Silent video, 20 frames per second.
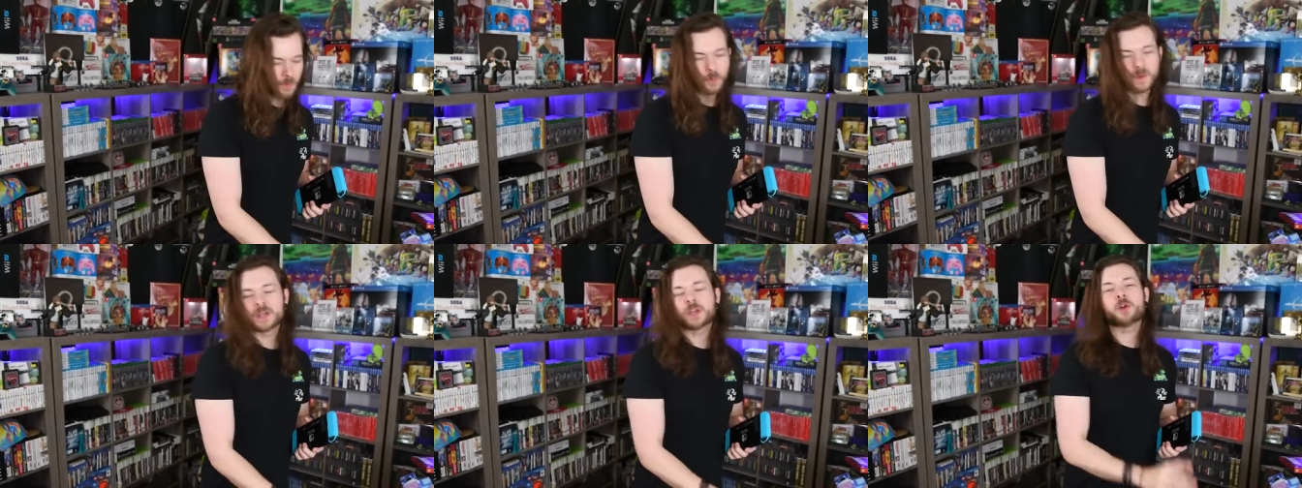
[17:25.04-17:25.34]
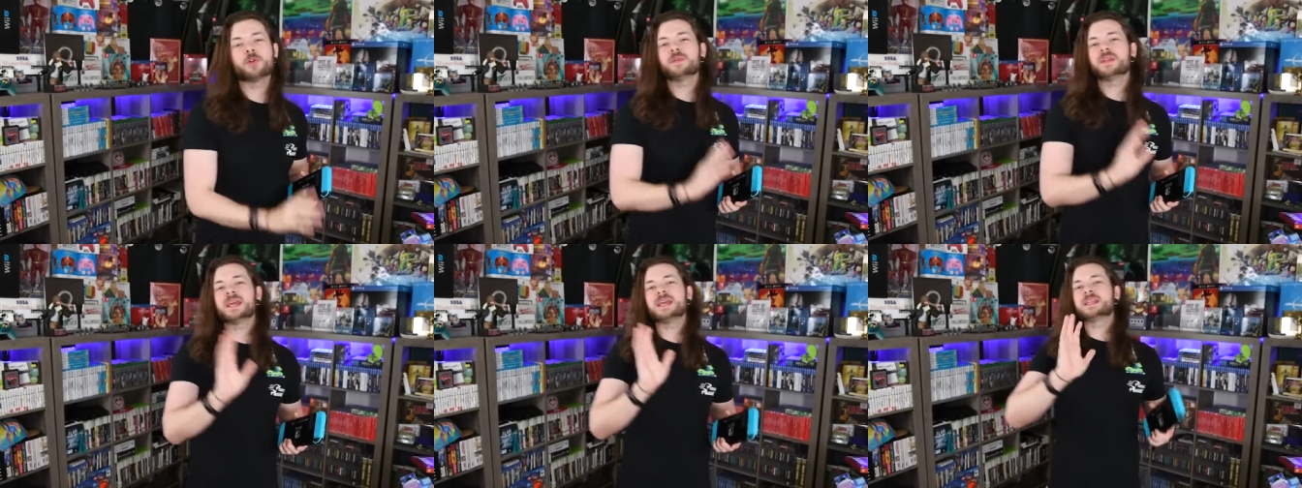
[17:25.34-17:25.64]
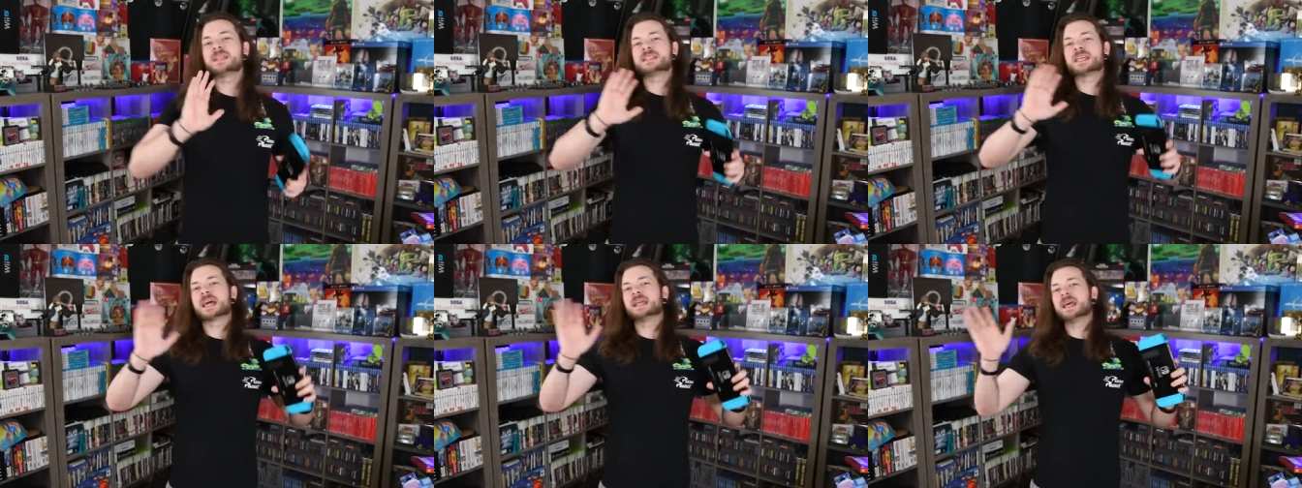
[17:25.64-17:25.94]
We don't need
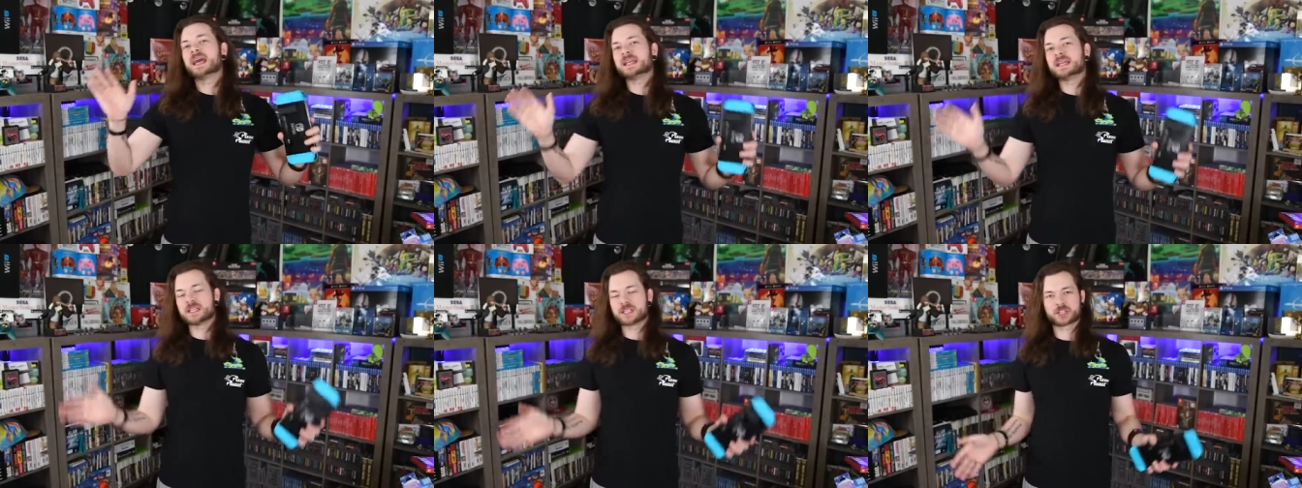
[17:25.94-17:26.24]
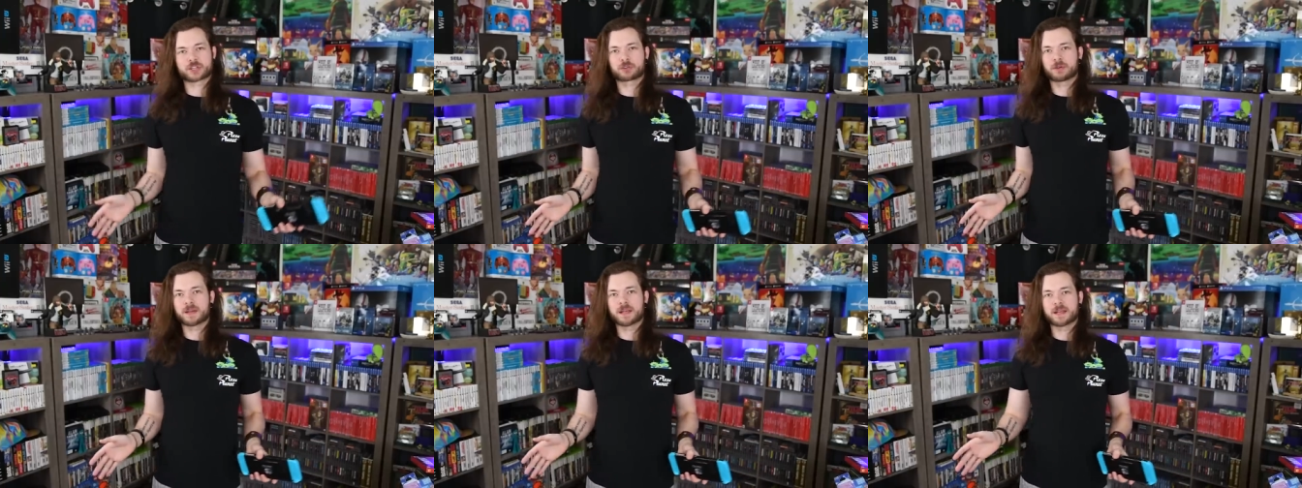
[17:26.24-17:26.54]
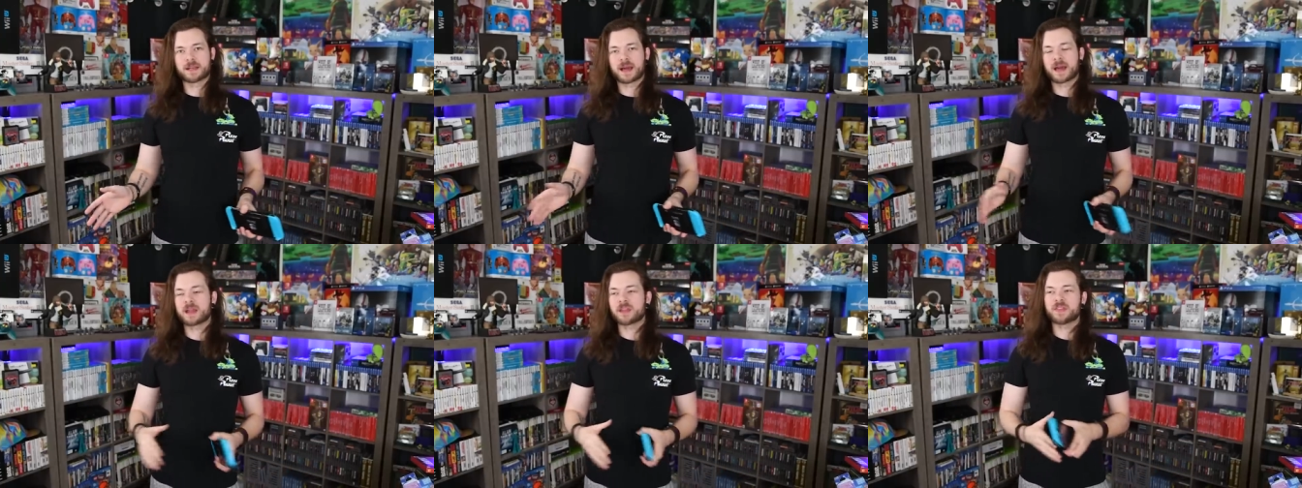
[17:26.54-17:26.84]
a ten eighty screen.
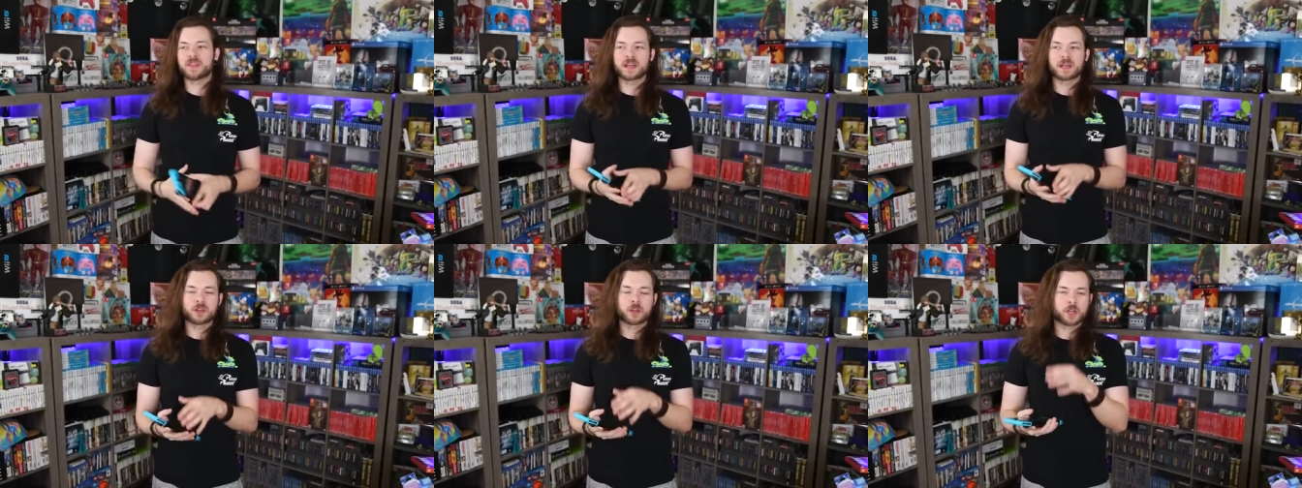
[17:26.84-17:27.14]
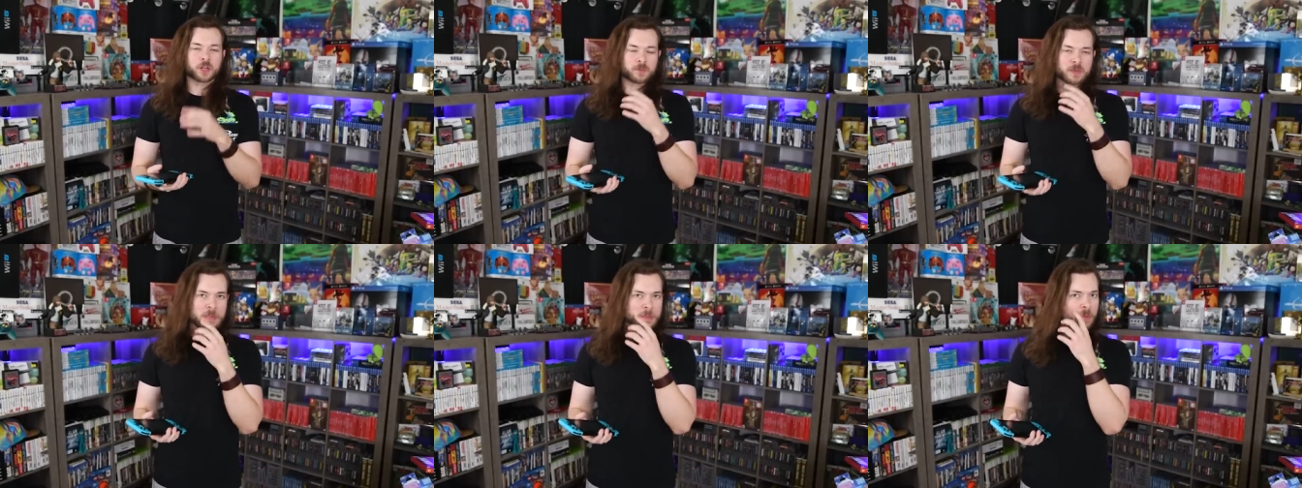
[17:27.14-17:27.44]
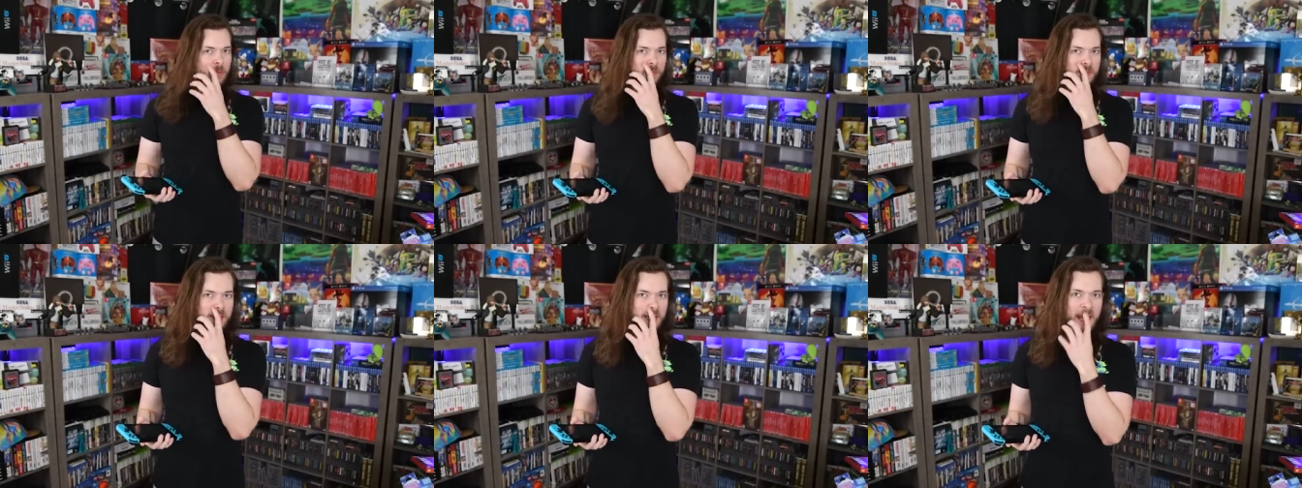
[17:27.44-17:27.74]
I think a lot of
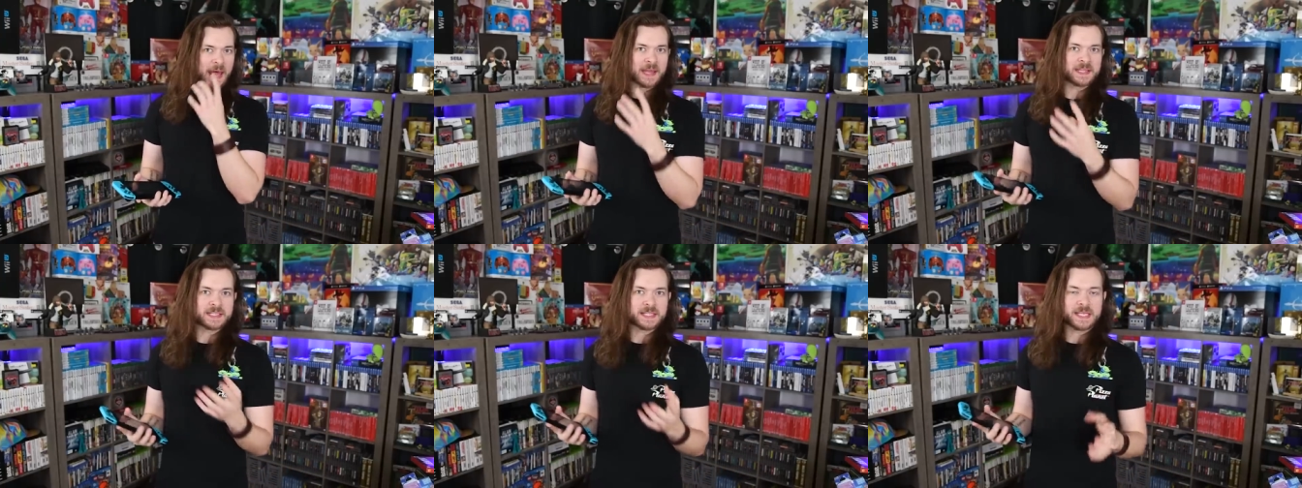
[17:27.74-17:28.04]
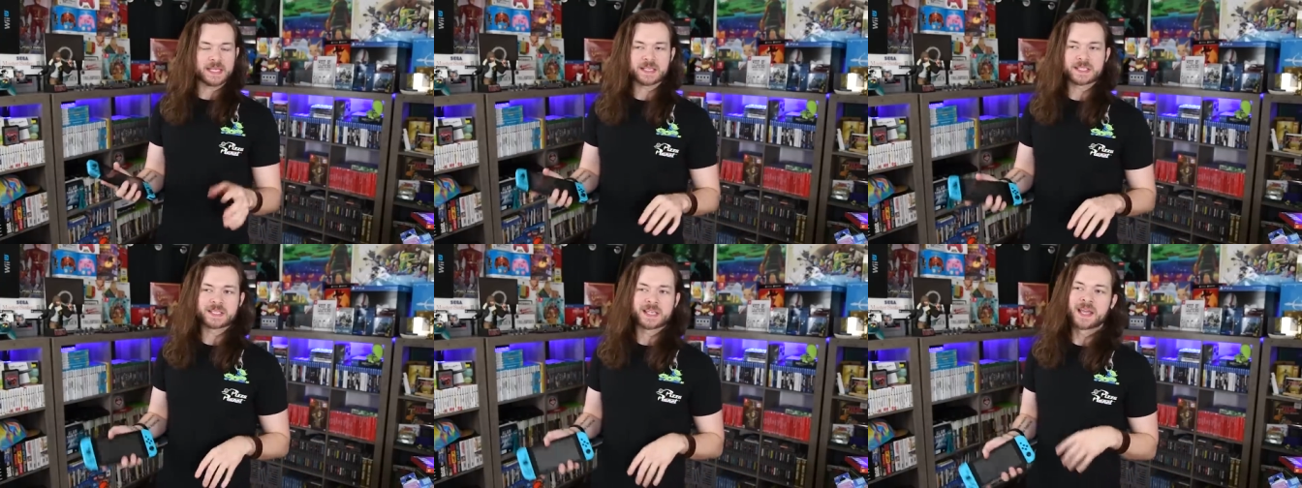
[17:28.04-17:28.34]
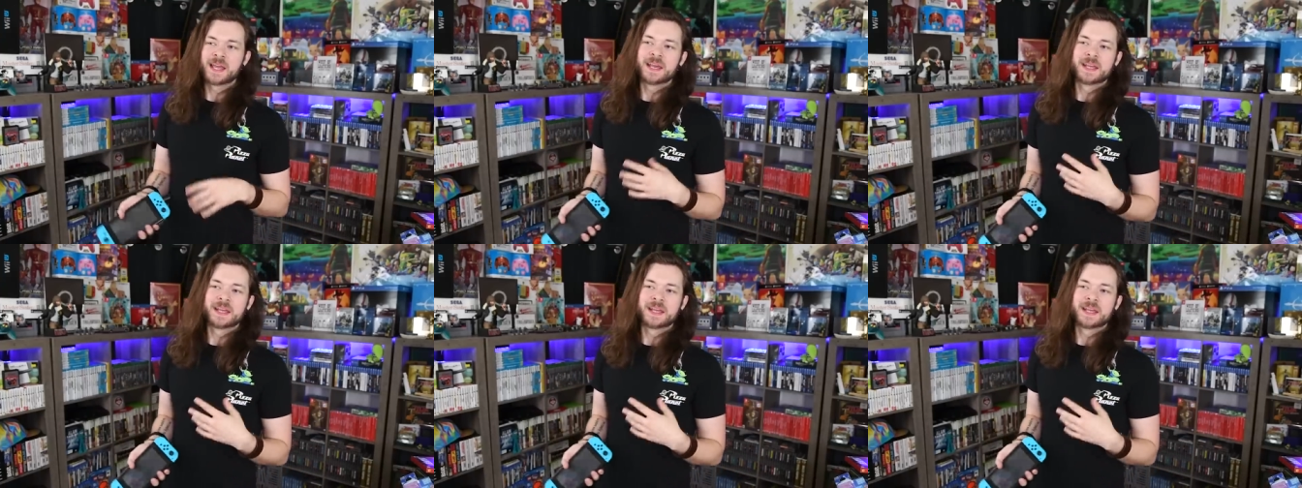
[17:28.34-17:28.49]
people realize this.